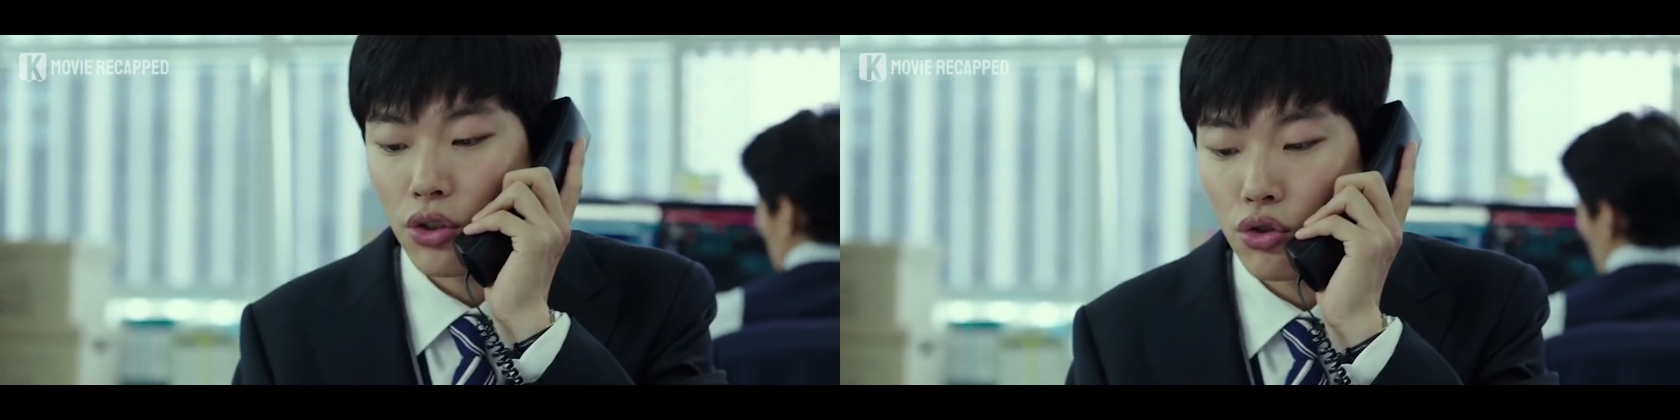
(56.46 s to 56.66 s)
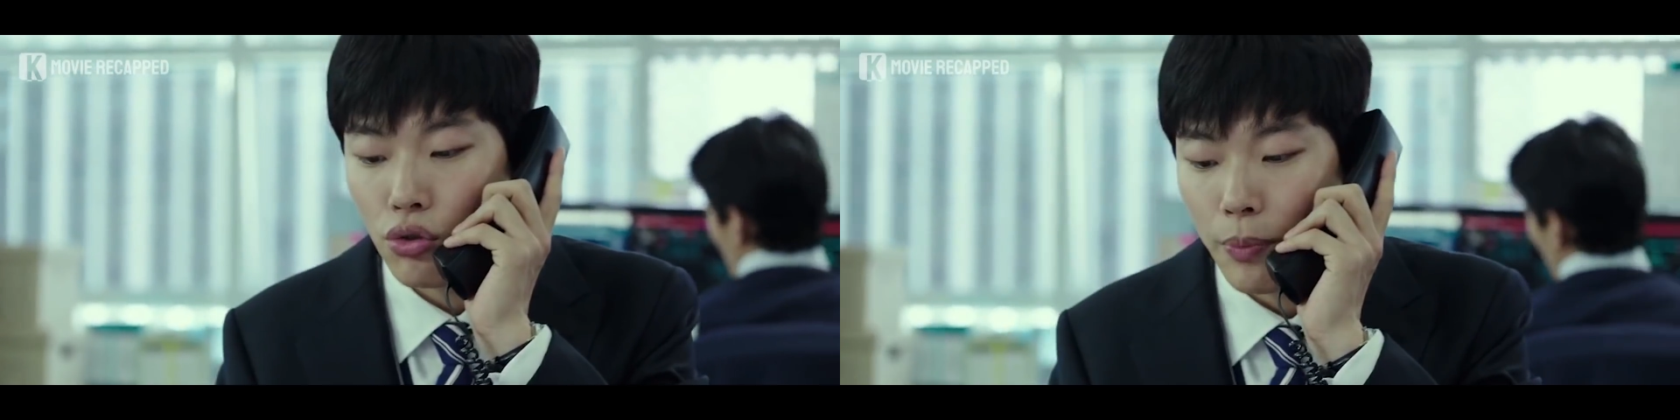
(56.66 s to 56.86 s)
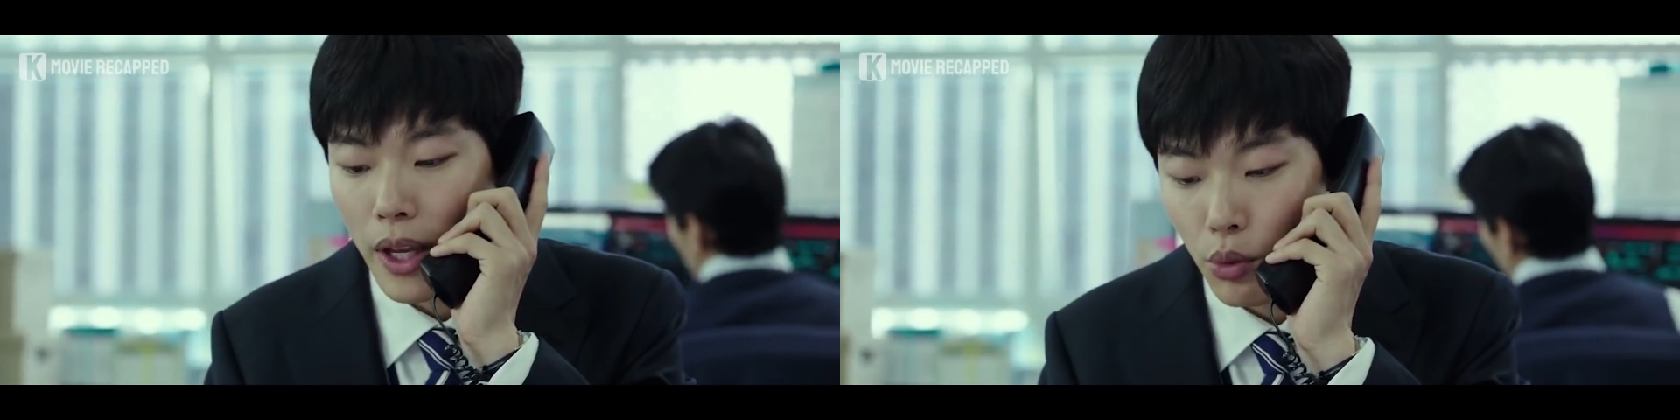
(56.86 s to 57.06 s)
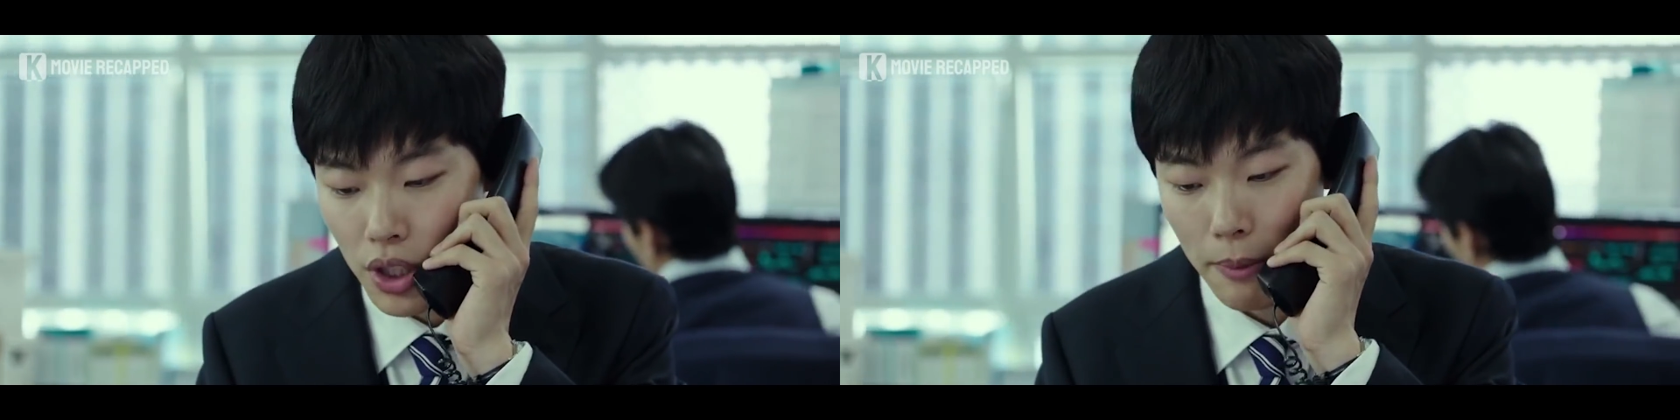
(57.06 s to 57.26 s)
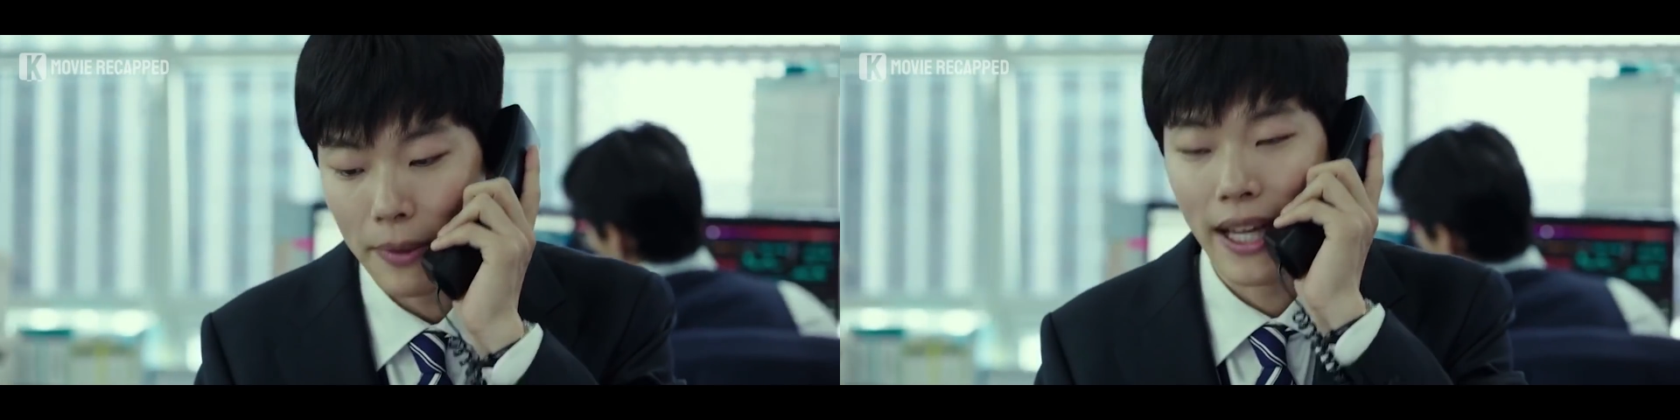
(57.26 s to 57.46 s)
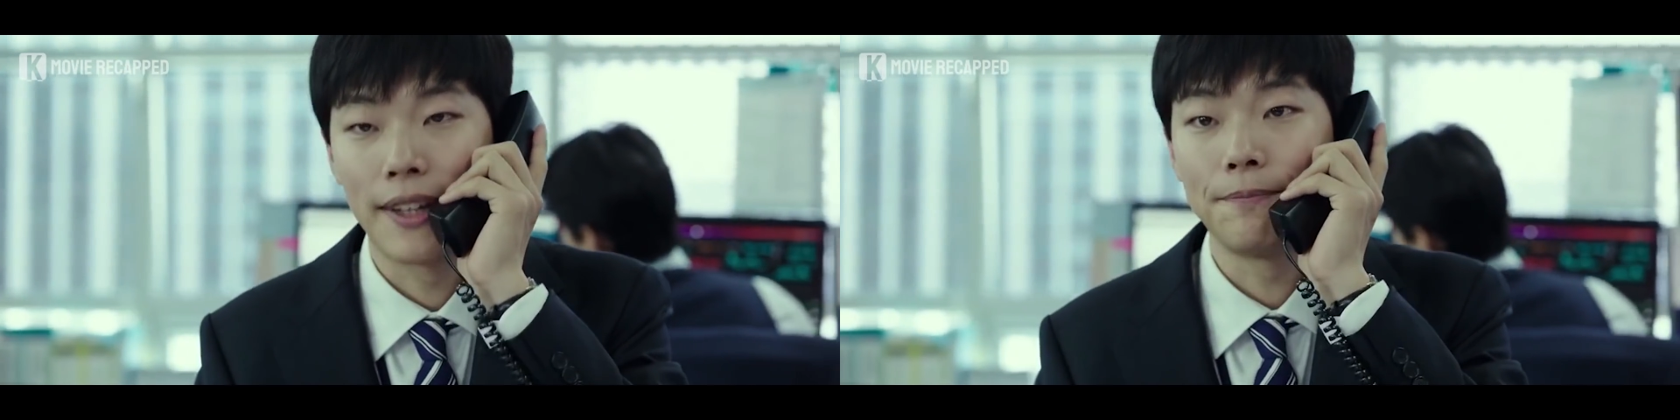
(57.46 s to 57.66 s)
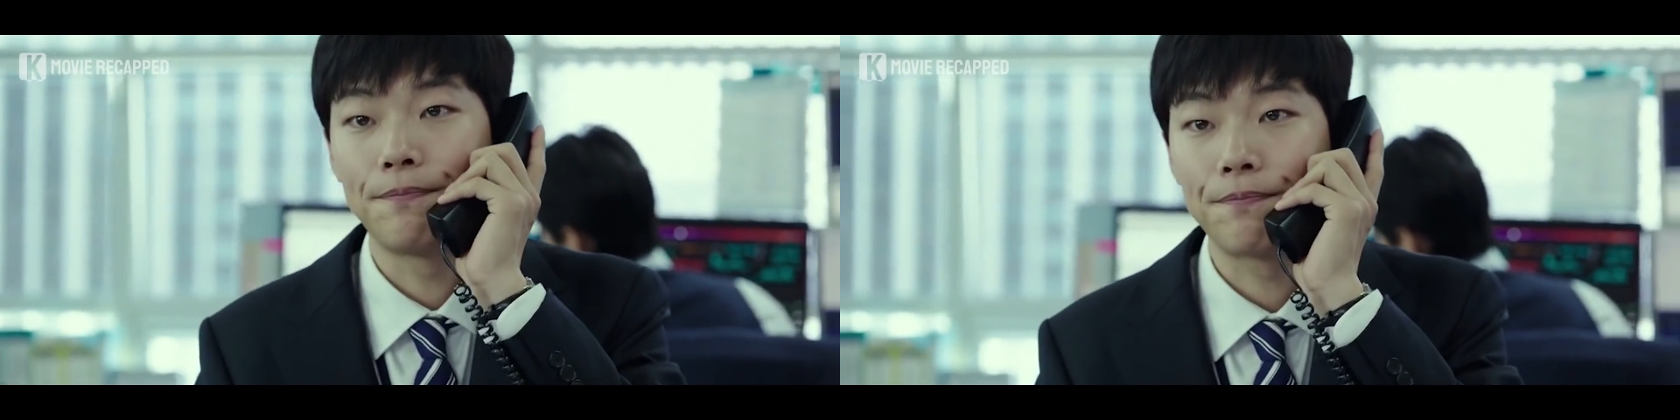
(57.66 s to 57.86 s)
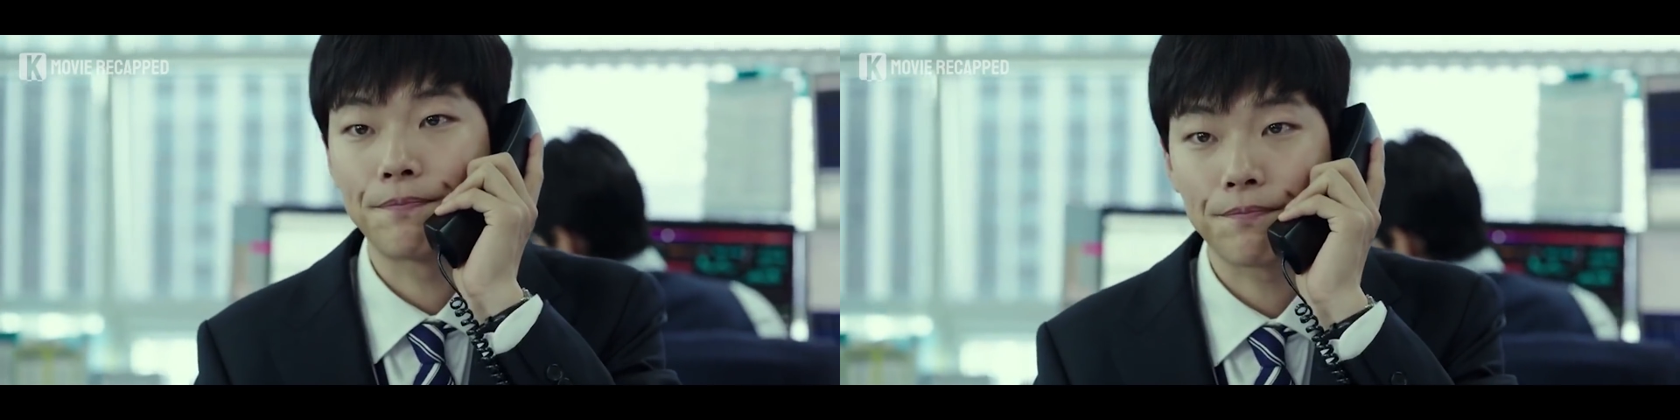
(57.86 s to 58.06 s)
quickly and wanted to make
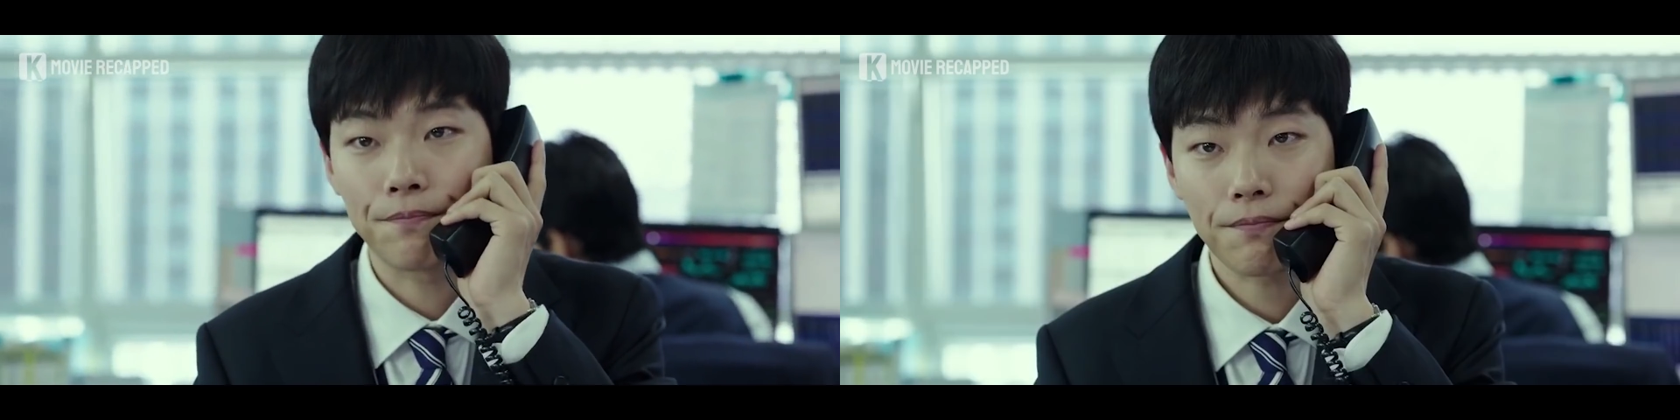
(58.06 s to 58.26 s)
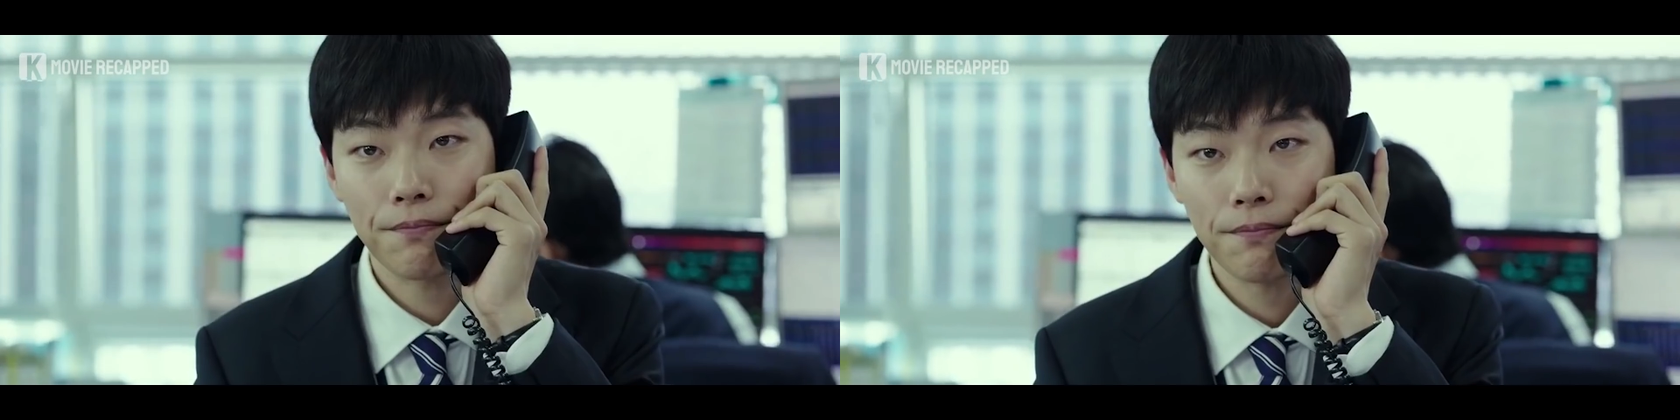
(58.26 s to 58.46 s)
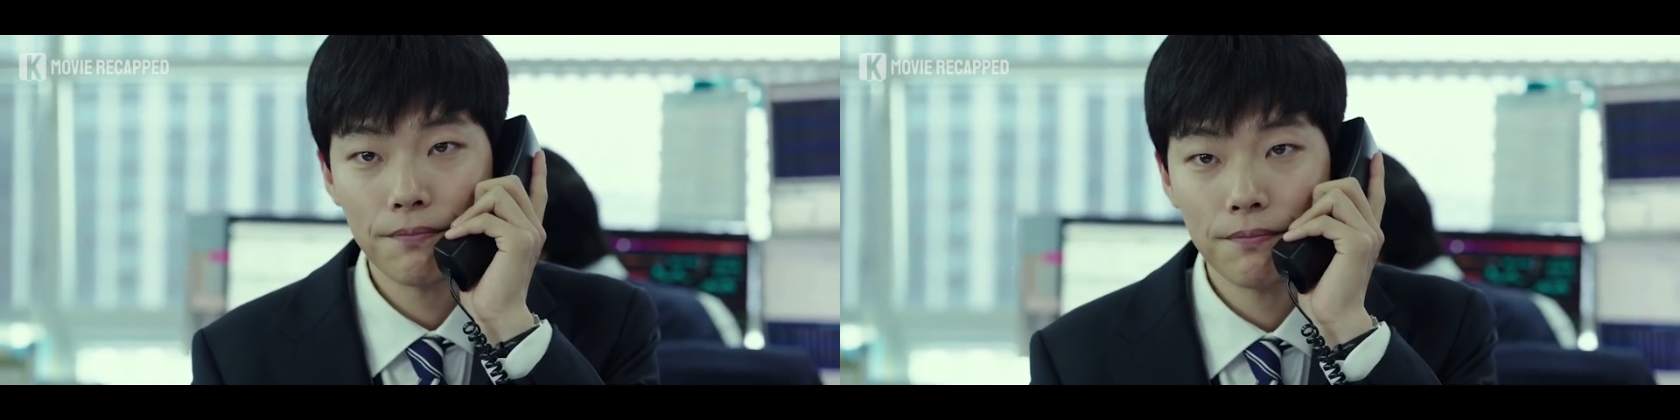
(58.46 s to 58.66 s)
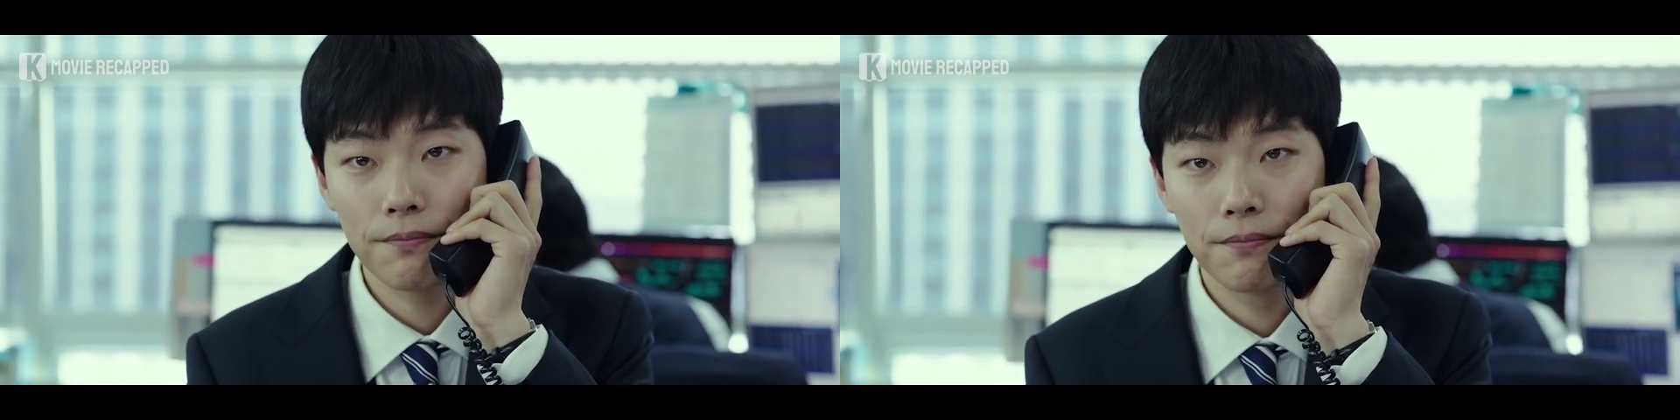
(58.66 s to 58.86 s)
his parents happy.